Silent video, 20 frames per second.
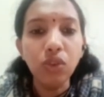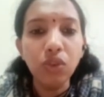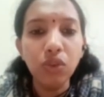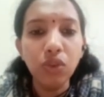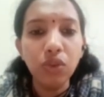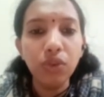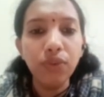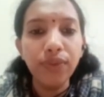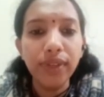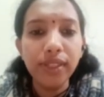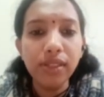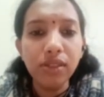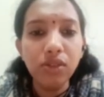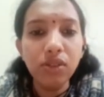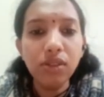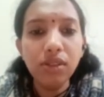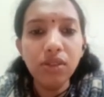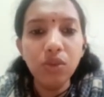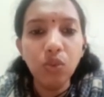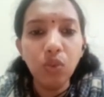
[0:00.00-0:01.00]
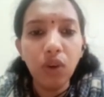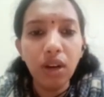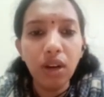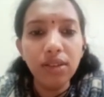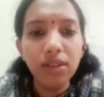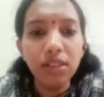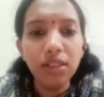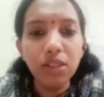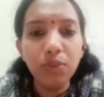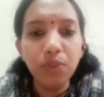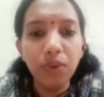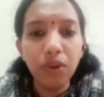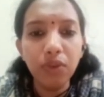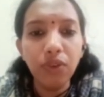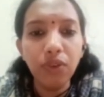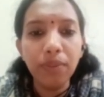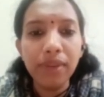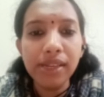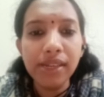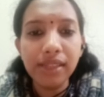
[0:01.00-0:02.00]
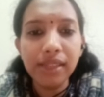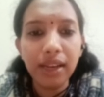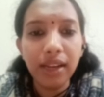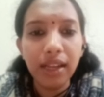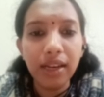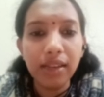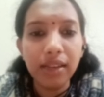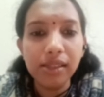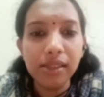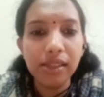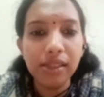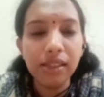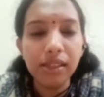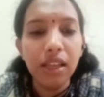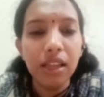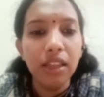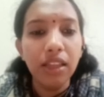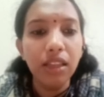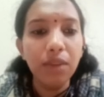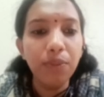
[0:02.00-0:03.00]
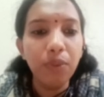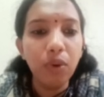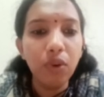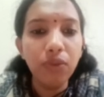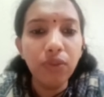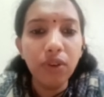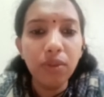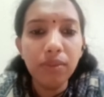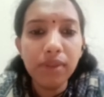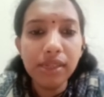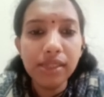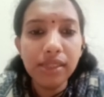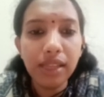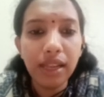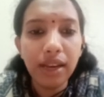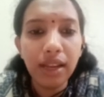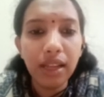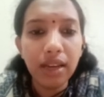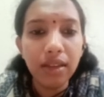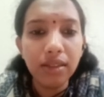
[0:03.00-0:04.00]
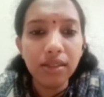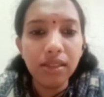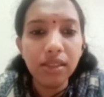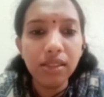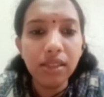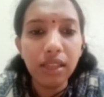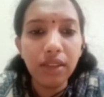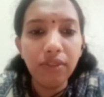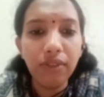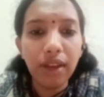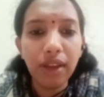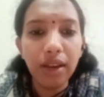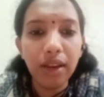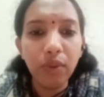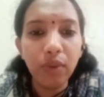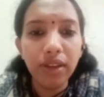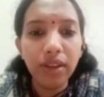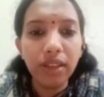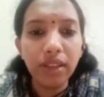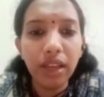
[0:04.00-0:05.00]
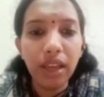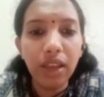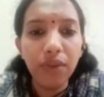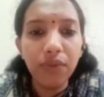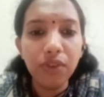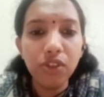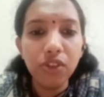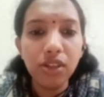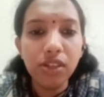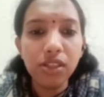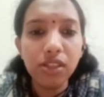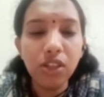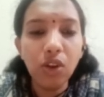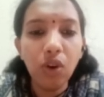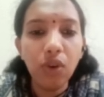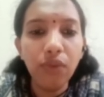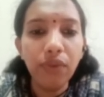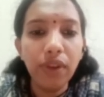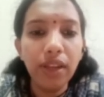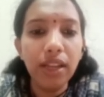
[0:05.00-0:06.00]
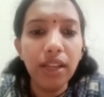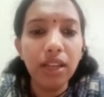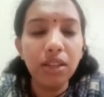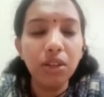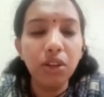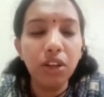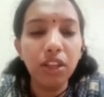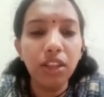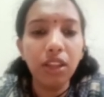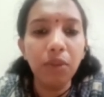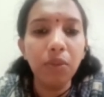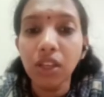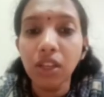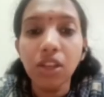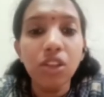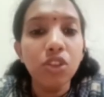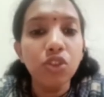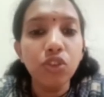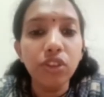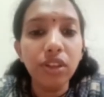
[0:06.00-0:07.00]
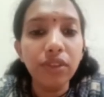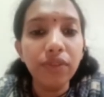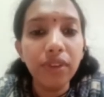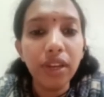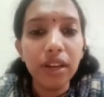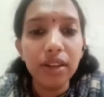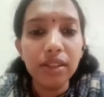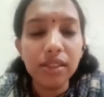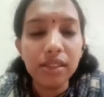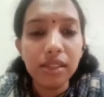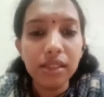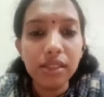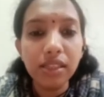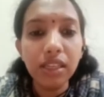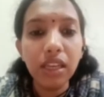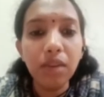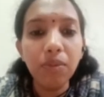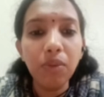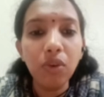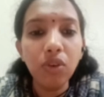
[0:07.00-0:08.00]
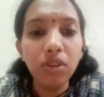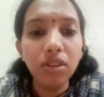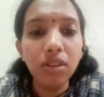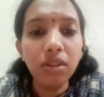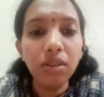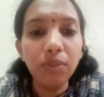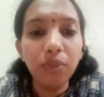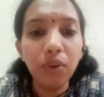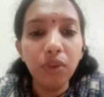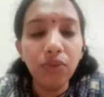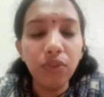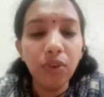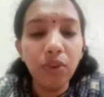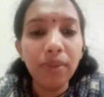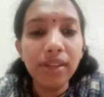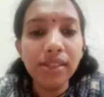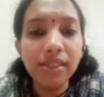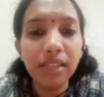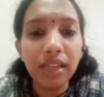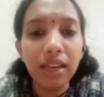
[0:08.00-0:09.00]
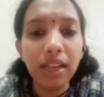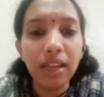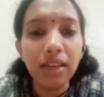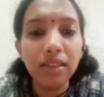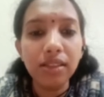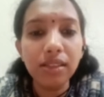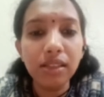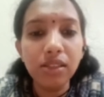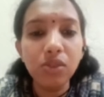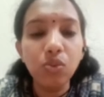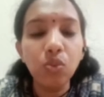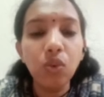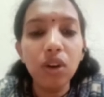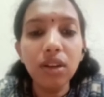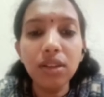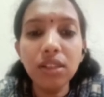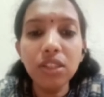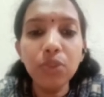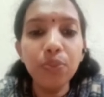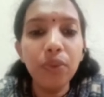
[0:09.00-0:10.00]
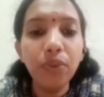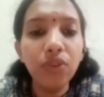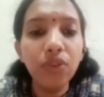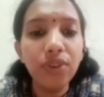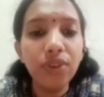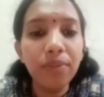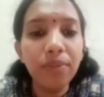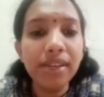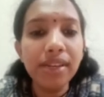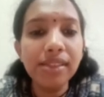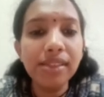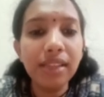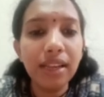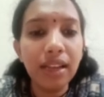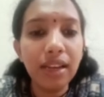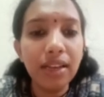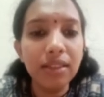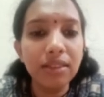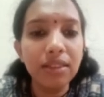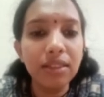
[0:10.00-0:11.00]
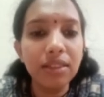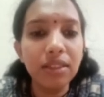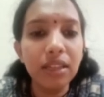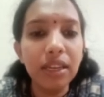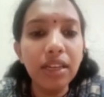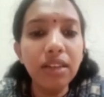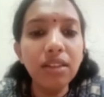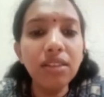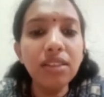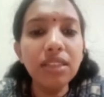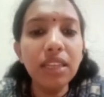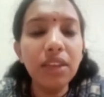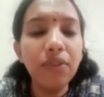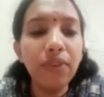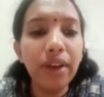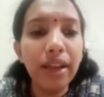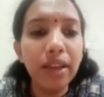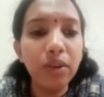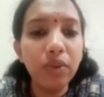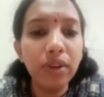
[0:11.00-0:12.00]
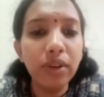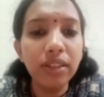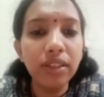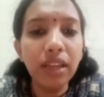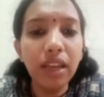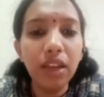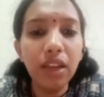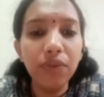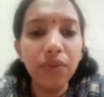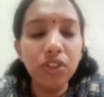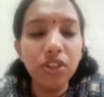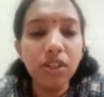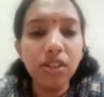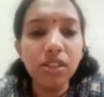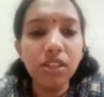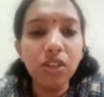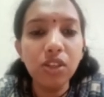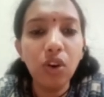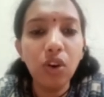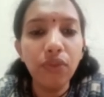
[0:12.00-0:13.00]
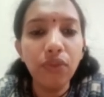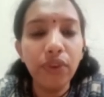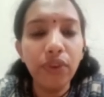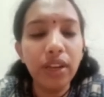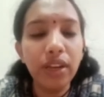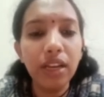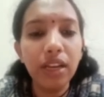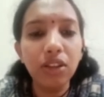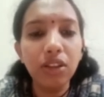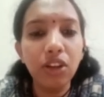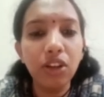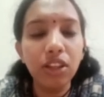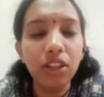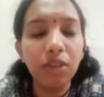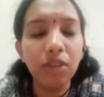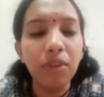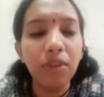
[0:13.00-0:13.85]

First is what is performance analysis? The performance analysis evaluate the efficiency of an algorithm. Today we are discussing about the performance analysis. What is performance analysis? It is evaluate the efficiency of an algorithm.